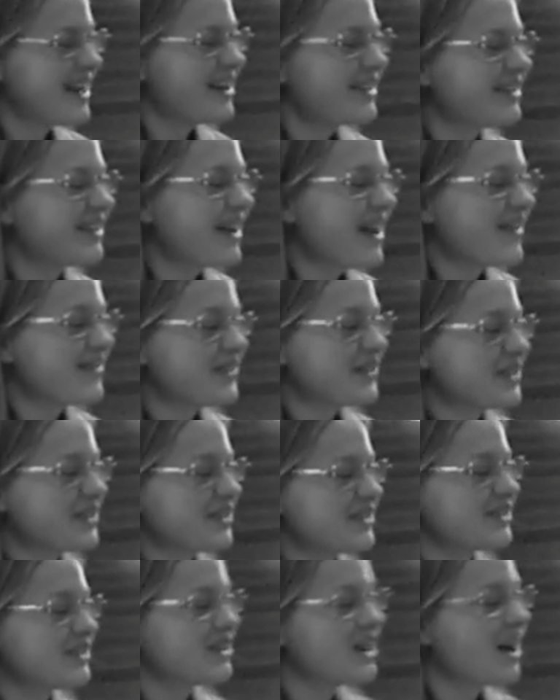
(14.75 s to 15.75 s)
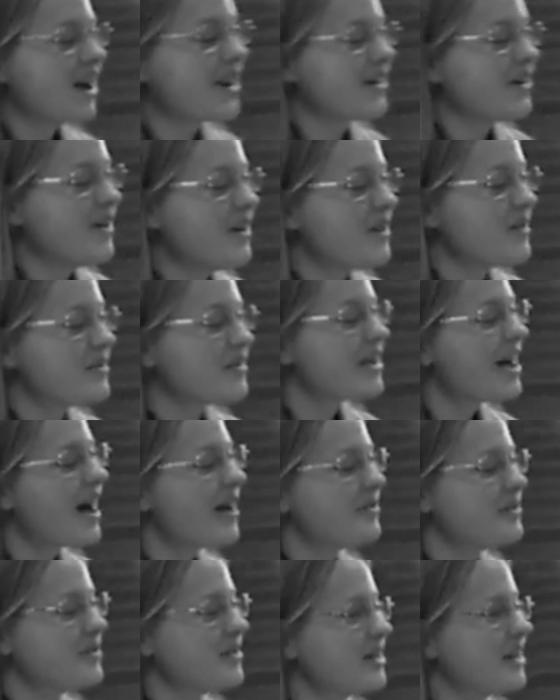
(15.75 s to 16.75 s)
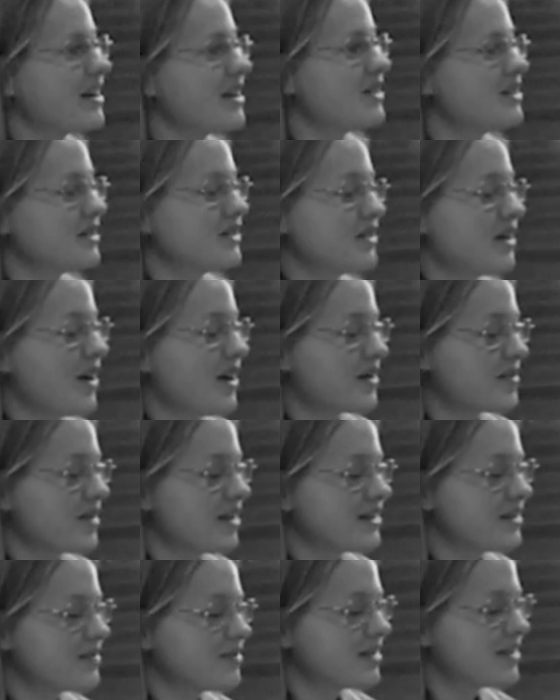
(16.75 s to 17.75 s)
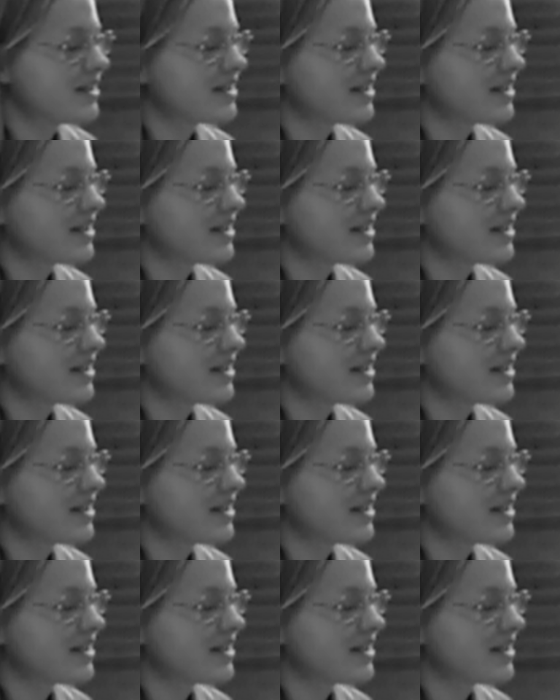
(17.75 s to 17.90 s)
honor to have you here. John, we have you here to talk about some of the